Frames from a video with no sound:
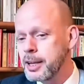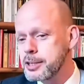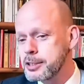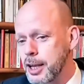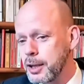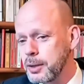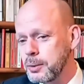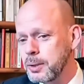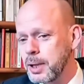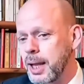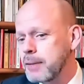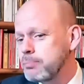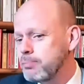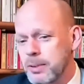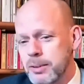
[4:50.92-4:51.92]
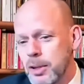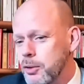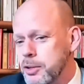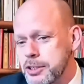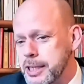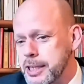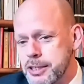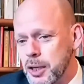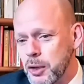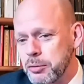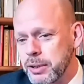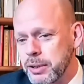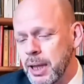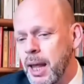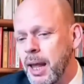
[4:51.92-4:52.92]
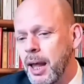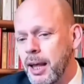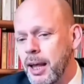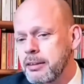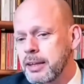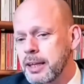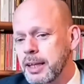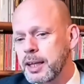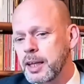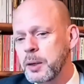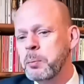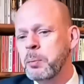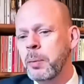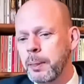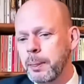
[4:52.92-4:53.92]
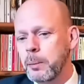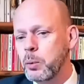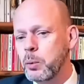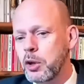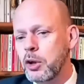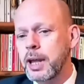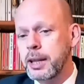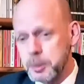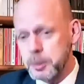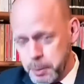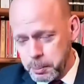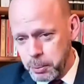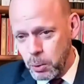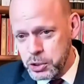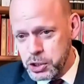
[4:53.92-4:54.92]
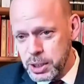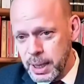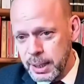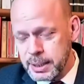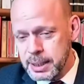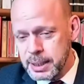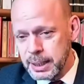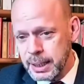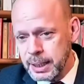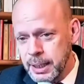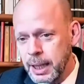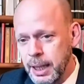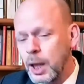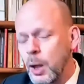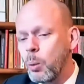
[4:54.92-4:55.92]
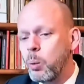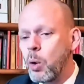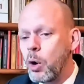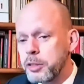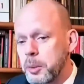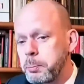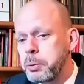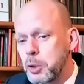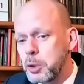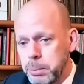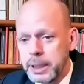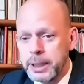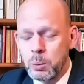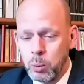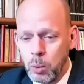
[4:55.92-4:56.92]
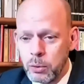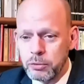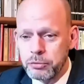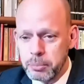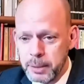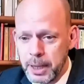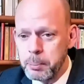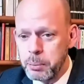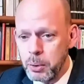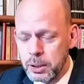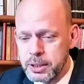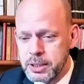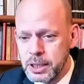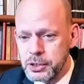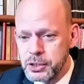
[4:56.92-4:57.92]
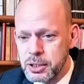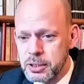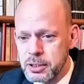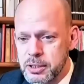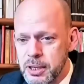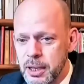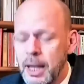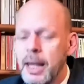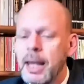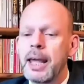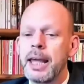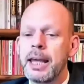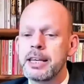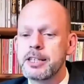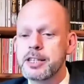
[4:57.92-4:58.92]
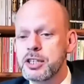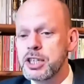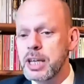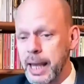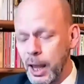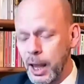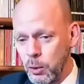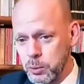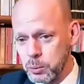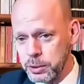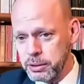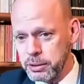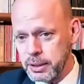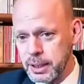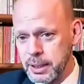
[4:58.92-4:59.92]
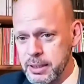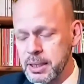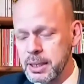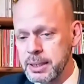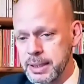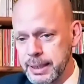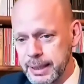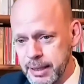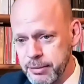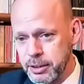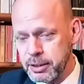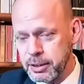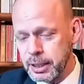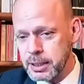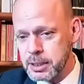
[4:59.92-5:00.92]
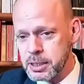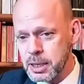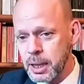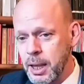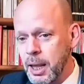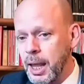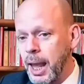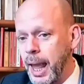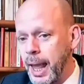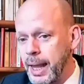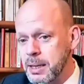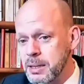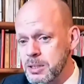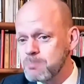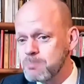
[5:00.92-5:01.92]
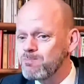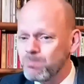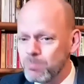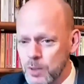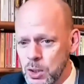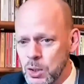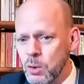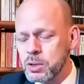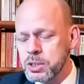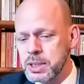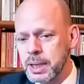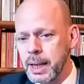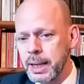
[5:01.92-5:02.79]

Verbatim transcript: So, I, honestly, Sophy, I think we've got to get the proportionality here. What the public want from their politicians is to get on with things and deliver things and not to